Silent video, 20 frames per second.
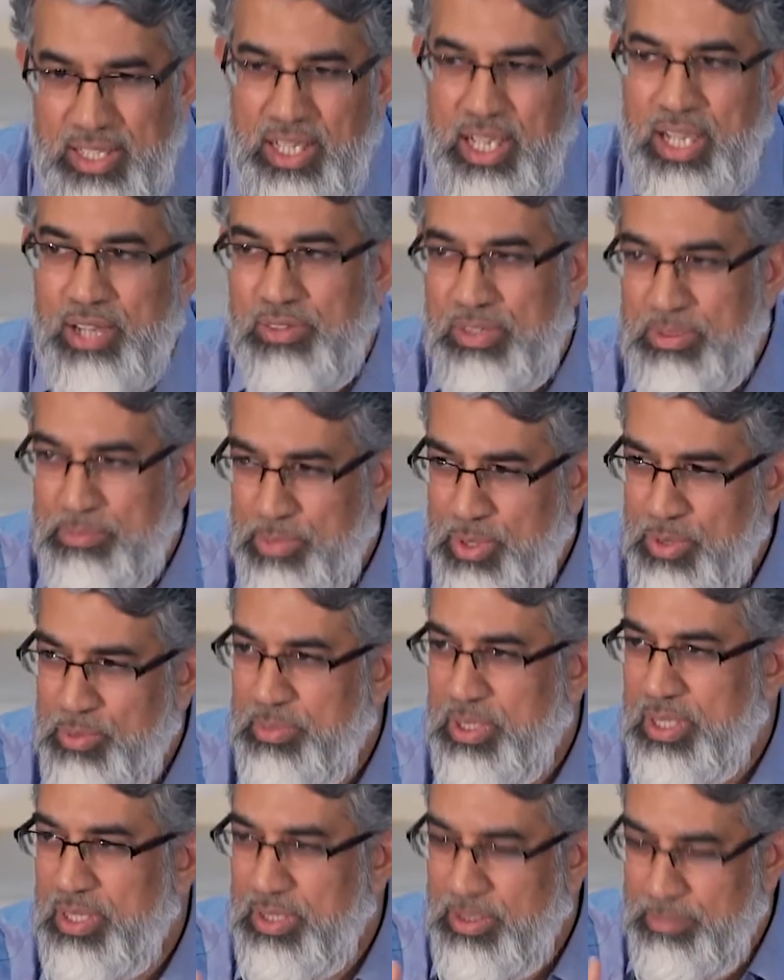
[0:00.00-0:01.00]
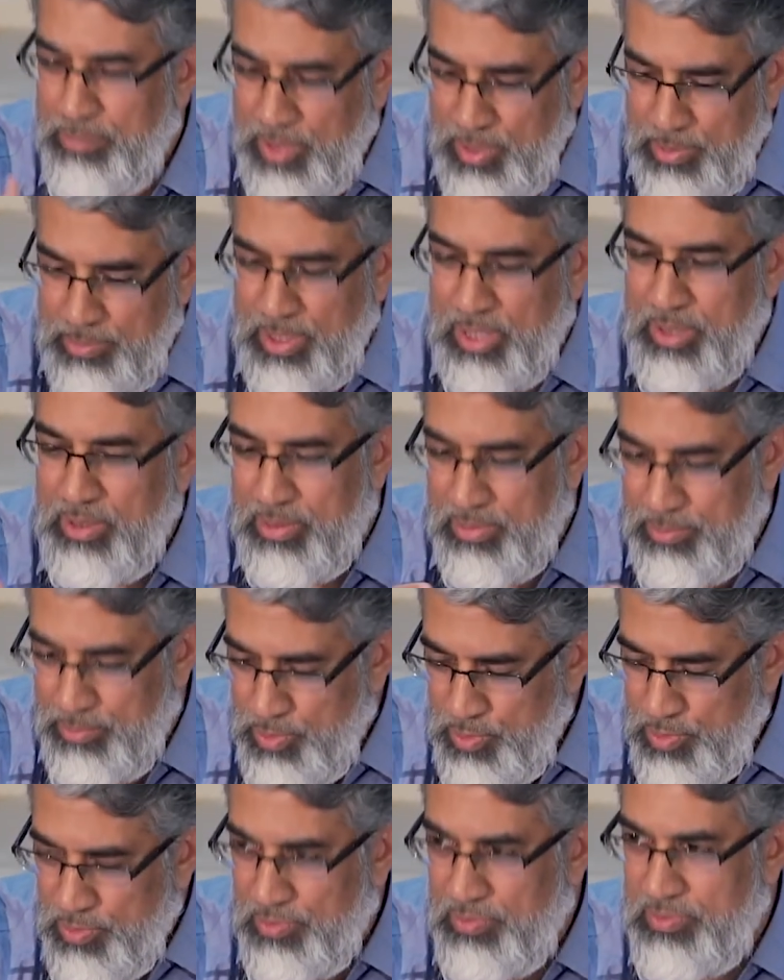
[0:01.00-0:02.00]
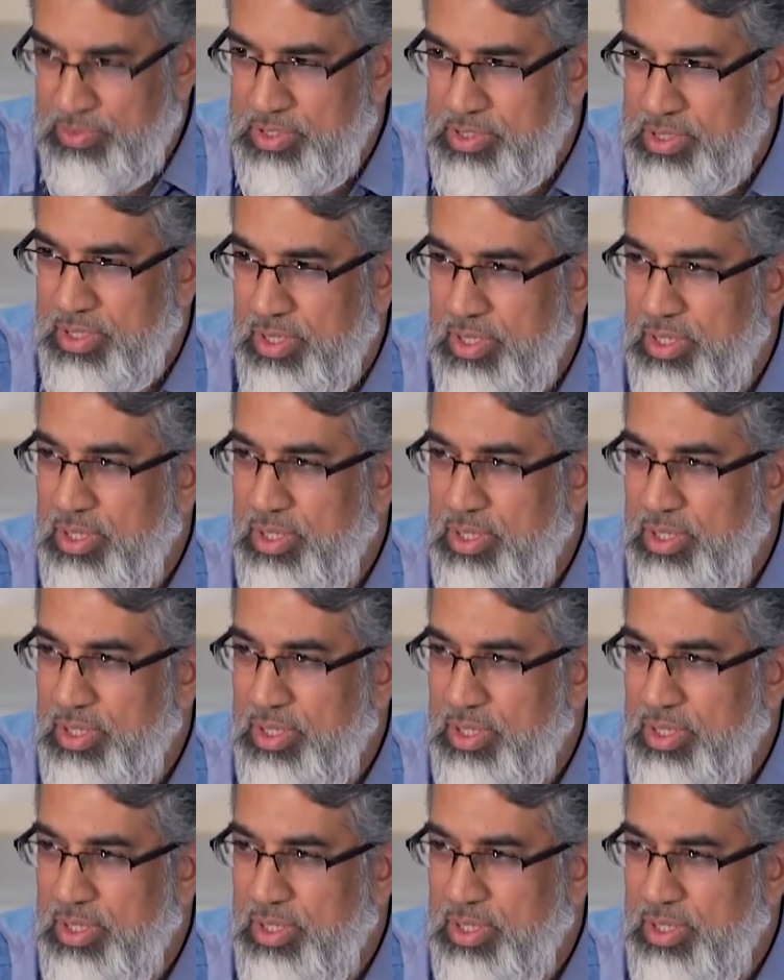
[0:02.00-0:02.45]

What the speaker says: current moment. The moment moves.